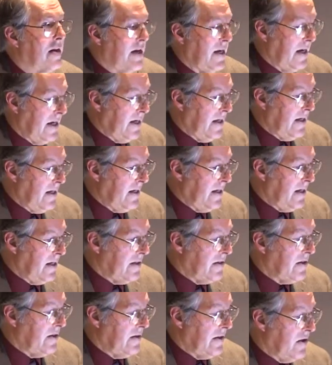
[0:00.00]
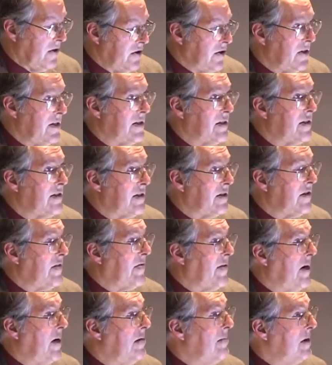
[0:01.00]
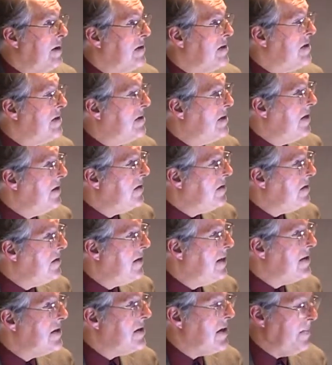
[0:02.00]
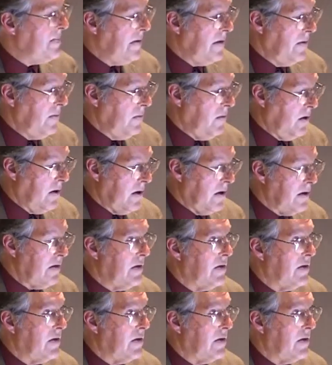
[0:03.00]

And so the ocean is acidifying because the CO2 ends up in the water.